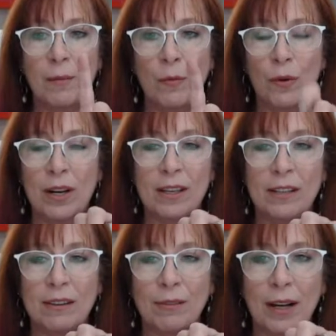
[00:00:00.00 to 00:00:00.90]
one of the things
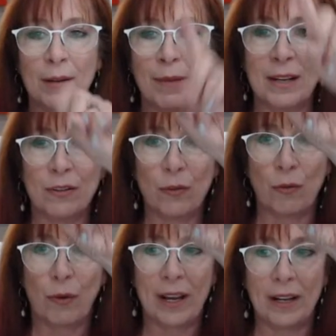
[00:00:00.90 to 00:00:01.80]
I recommend is
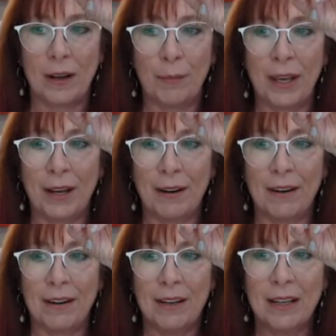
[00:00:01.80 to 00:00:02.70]
right up here